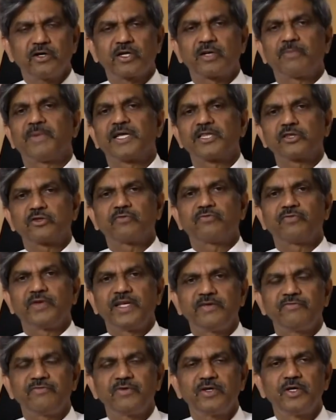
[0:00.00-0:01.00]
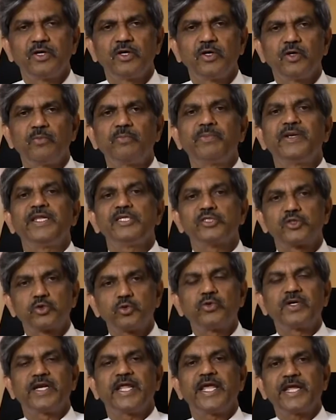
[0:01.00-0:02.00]
or a month of leave, please
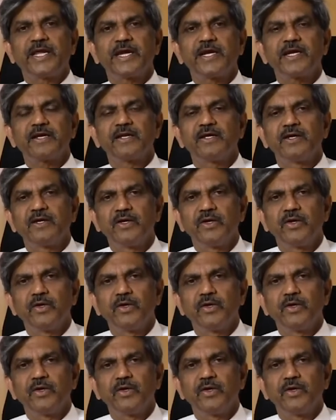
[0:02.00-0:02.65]
do take it,